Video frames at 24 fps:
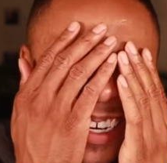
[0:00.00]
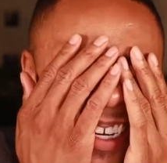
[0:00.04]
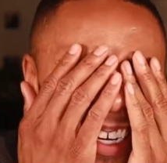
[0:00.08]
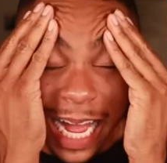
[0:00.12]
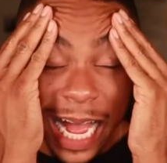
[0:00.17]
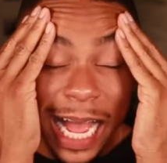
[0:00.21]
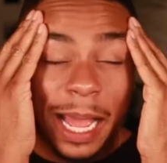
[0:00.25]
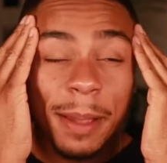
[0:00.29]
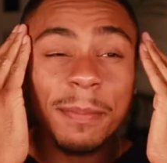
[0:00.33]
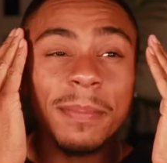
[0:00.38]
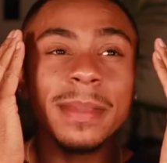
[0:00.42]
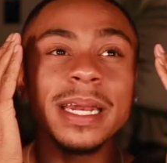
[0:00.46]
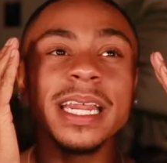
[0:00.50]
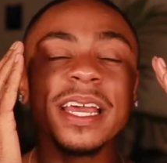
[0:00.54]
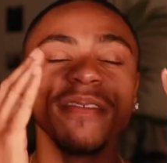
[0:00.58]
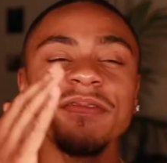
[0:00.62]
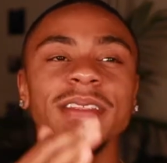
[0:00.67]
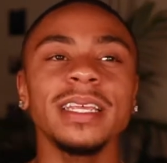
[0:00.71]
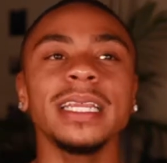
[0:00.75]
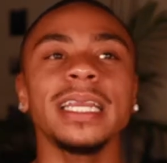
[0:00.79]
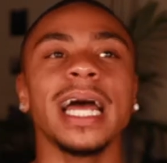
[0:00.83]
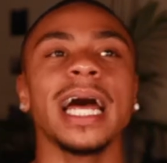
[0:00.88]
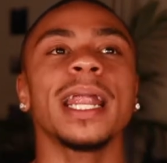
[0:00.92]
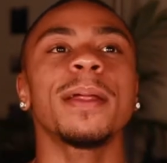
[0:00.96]
I'm
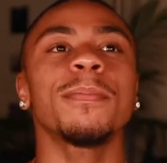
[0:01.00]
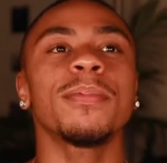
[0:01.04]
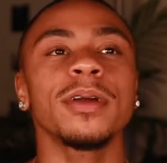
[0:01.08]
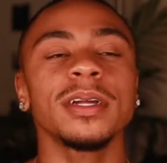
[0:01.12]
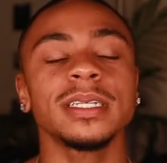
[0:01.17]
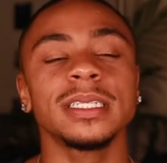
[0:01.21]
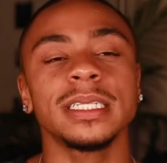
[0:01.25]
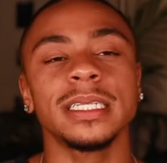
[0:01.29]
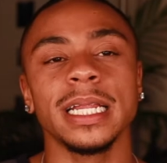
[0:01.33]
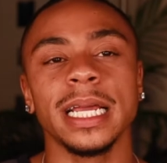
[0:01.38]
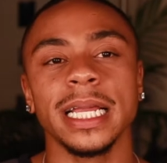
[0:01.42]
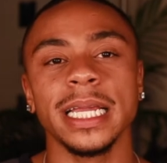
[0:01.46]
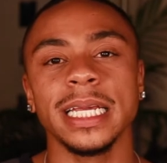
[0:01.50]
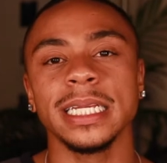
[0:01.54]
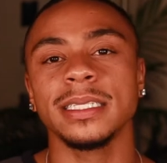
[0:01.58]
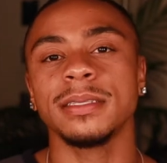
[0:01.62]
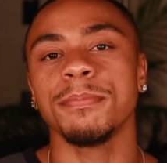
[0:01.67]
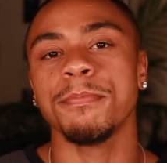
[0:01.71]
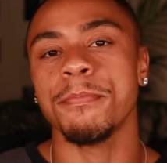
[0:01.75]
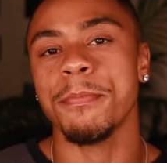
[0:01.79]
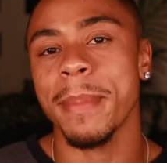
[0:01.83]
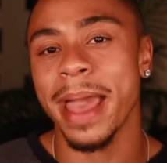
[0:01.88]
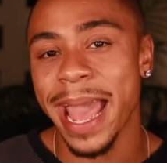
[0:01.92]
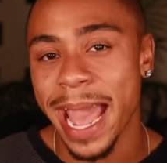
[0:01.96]
definitely not a person that gets
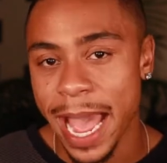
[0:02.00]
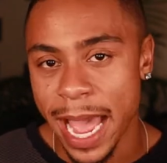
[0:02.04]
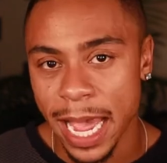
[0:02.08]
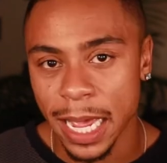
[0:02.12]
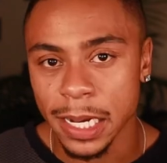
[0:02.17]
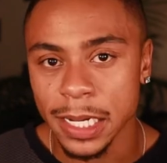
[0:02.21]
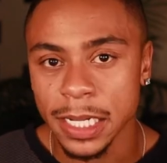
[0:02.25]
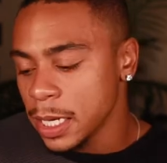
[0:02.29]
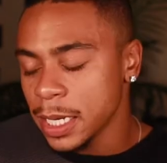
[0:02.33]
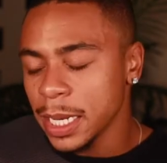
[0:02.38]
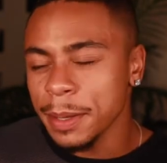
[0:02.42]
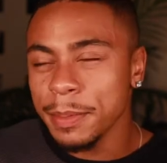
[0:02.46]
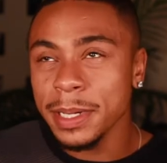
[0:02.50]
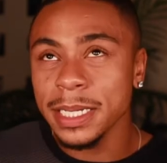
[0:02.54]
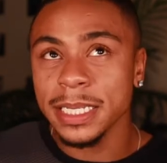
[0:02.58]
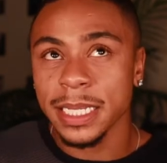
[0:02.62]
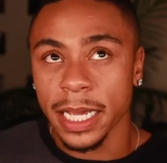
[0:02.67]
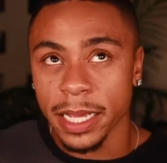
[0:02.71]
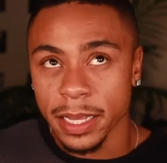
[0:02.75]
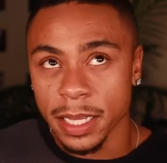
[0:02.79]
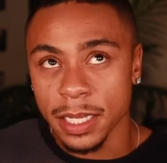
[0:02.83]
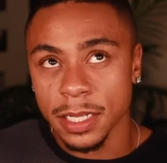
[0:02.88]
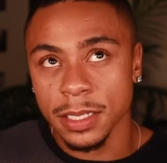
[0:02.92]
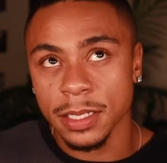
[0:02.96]
mad. Let me
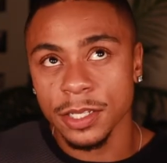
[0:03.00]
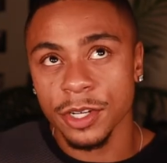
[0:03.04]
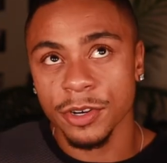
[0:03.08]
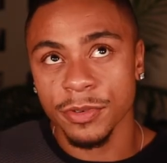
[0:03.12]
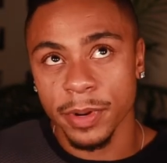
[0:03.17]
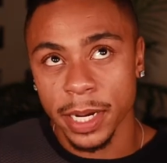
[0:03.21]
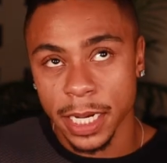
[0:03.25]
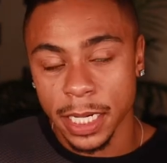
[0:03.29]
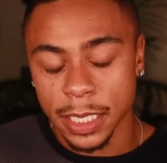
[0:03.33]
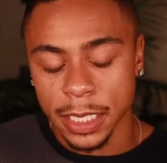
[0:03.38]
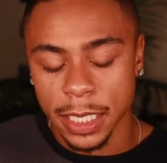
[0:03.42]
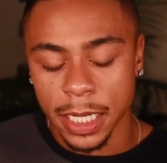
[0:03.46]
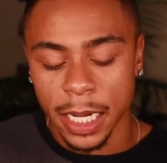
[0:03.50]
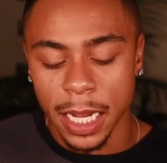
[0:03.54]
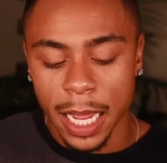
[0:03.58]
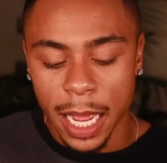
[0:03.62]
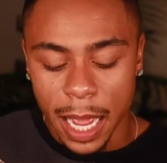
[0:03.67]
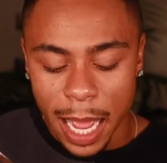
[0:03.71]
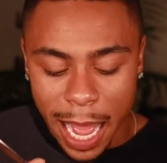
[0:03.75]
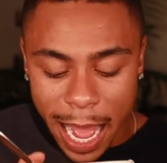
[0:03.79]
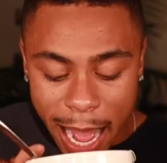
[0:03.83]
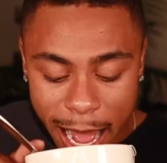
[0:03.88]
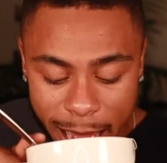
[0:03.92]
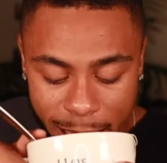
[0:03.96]
say this correctly.
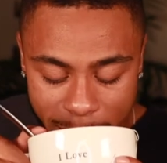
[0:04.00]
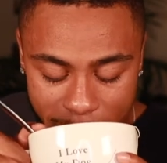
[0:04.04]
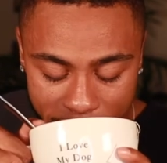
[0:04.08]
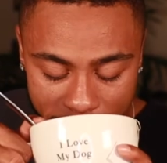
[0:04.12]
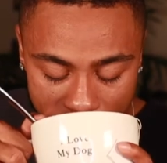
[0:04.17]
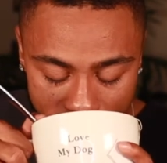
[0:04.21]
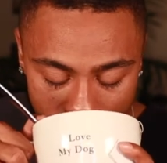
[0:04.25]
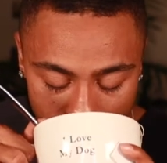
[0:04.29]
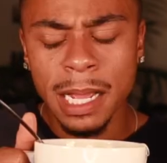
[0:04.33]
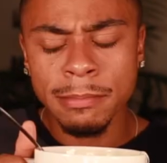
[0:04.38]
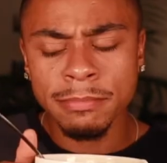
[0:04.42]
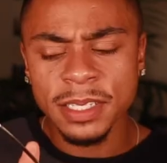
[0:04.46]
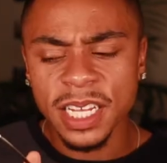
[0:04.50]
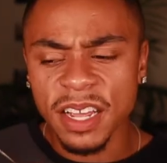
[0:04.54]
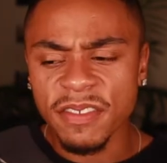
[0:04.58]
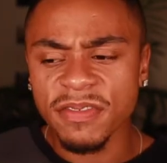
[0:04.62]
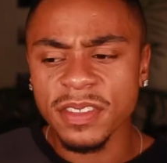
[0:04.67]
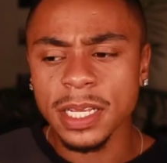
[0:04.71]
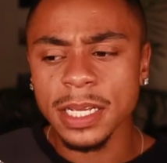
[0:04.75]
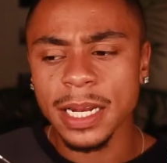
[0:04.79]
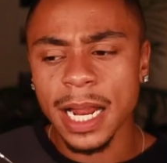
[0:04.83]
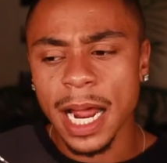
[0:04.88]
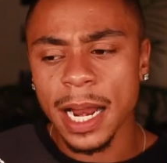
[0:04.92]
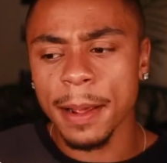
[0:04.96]
I am
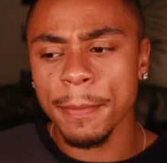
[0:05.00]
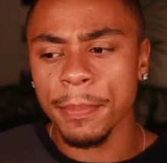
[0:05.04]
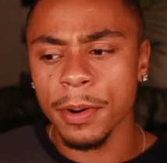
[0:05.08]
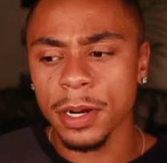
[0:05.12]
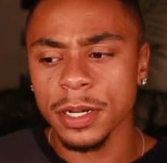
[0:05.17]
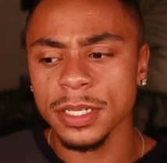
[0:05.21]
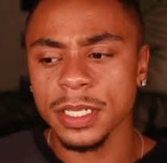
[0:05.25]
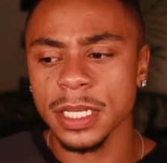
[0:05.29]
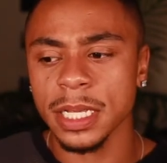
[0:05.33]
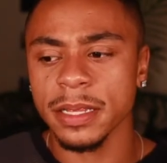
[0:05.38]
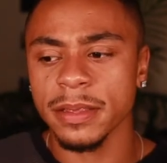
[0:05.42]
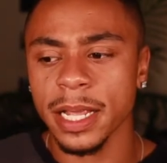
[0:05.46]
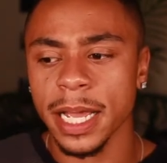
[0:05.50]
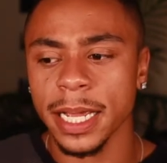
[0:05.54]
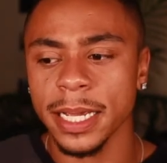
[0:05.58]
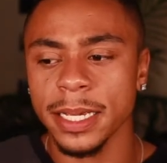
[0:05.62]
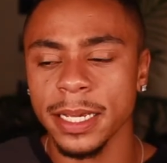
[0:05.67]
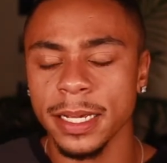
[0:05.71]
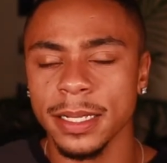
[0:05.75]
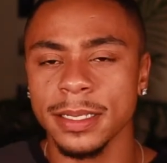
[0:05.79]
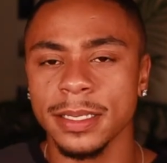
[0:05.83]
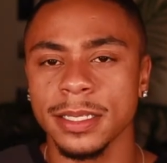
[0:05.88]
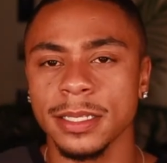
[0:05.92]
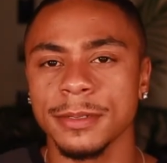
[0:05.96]
definitely not a person that
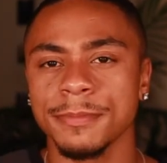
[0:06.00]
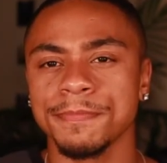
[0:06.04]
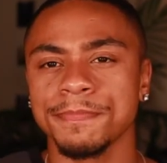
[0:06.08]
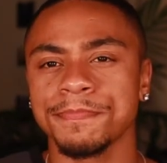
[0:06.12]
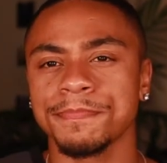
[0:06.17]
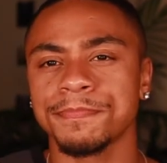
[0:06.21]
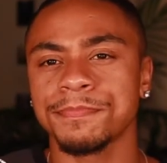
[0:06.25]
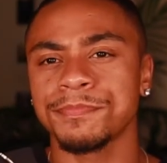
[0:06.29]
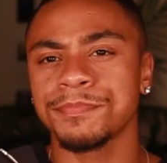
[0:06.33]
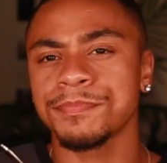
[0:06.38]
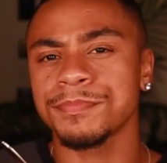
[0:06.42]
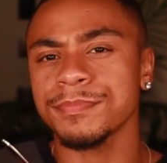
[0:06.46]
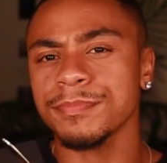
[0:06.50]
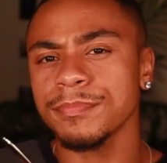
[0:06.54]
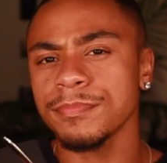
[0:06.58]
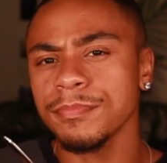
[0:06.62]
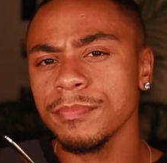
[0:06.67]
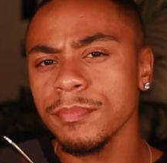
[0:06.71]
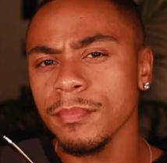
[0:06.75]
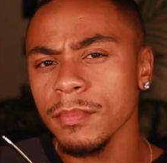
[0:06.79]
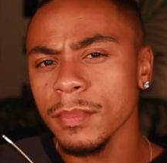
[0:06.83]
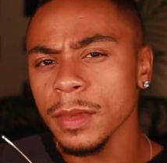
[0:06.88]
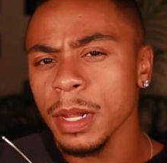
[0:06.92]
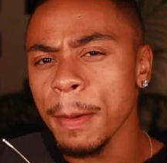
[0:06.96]
gets
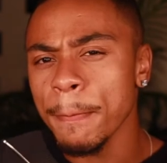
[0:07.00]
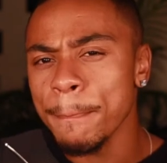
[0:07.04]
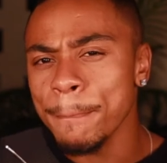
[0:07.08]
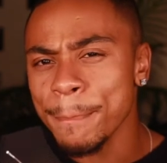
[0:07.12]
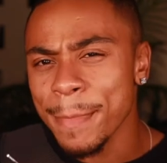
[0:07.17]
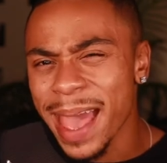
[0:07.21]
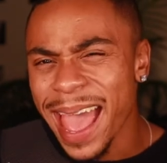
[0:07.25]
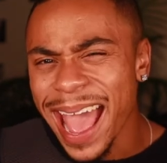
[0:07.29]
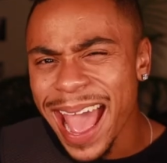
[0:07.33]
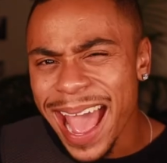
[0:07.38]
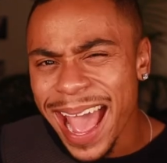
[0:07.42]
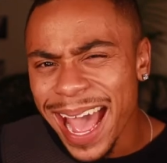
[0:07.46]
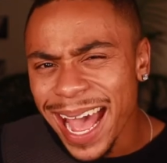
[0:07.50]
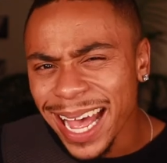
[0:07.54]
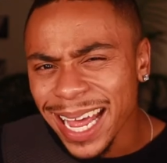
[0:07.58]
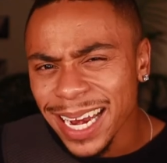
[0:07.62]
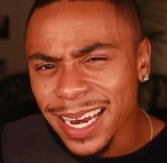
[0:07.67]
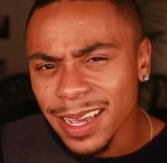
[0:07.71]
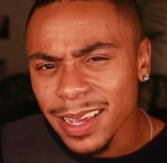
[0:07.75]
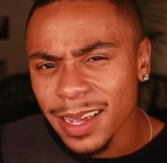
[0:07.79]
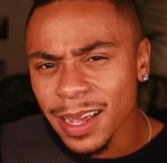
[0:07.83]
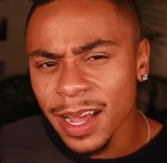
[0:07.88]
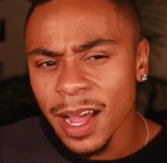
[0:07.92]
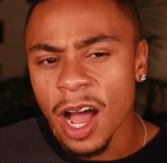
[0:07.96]
mad
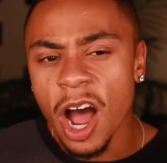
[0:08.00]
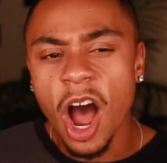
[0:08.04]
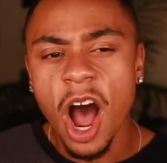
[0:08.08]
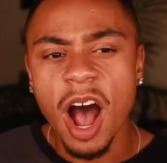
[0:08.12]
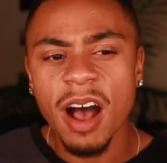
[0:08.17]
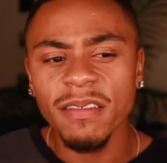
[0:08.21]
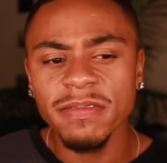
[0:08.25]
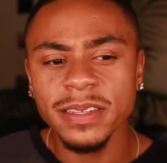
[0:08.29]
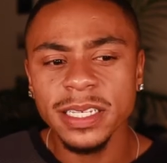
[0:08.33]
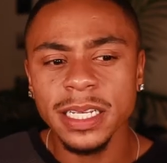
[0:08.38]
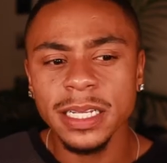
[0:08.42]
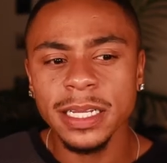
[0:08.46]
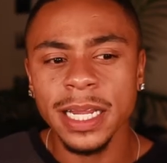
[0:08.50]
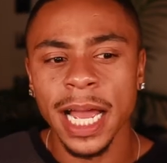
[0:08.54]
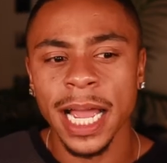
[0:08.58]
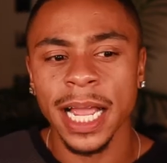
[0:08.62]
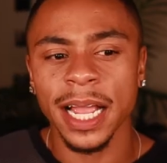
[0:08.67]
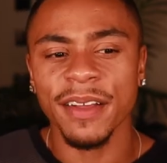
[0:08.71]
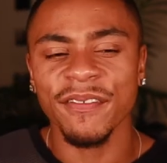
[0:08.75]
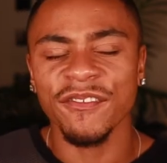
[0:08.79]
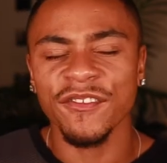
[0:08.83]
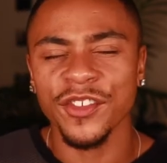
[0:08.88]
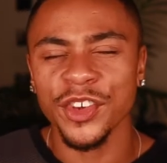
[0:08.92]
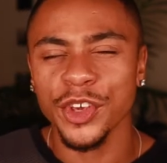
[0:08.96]
often, like,
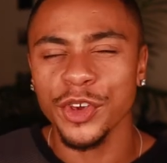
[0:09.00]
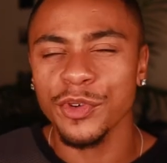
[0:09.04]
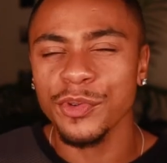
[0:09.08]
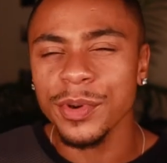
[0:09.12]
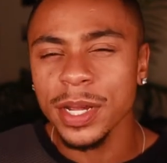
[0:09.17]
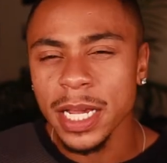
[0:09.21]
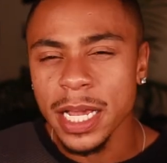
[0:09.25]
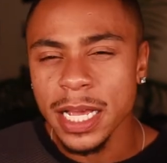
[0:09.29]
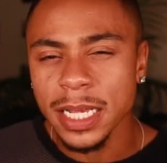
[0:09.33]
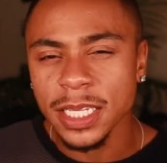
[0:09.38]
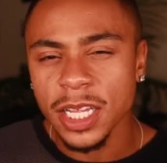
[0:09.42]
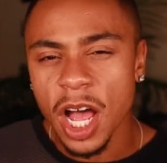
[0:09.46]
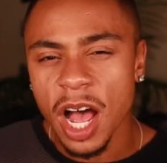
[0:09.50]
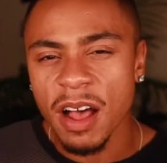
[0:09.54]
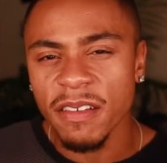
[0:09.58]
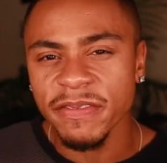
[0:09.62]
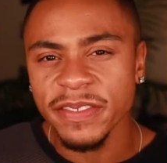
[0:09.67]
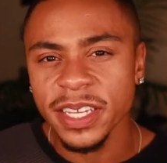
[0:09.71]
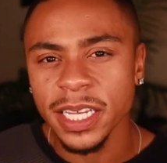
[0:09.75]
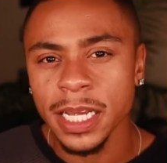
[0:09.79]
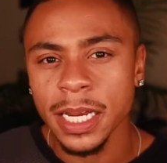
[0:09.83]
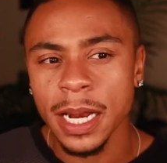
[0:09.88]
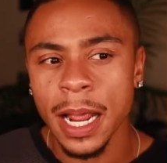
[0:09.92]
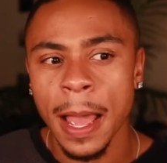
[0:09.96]
furious
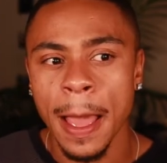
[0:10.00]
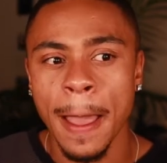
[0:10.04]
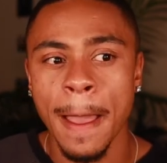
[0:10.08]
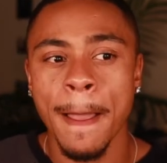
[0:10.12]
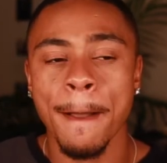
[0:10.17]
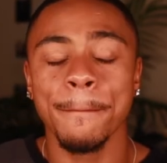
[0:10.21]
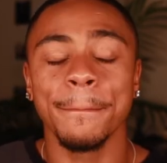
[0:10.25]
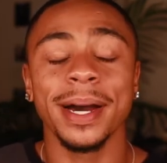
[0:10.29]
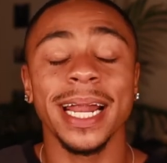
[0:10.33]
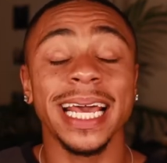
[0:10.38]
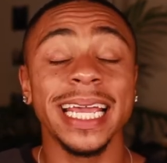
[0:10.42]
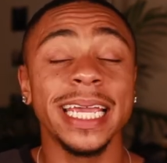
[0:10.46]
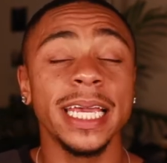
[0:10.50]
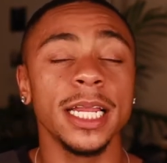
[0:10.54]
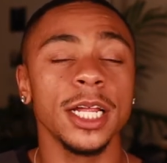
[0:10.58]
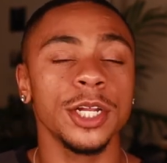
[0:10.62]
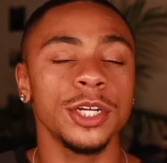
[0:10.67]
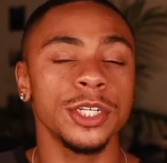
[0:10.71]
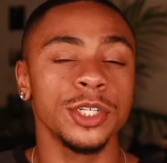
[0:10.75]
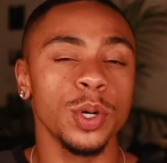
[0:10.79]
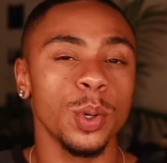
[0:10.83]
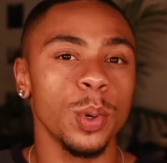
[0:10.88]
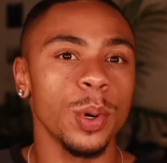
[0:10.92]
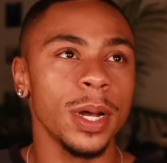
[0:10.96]
often, but I get
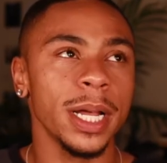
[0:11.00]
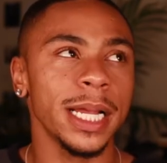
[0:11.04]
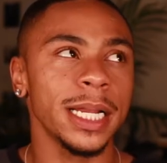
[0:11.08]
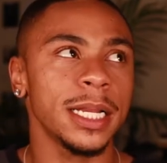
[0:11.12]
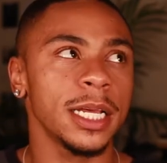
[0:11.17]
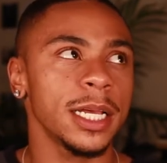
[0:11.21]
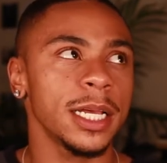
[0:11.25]
annoyed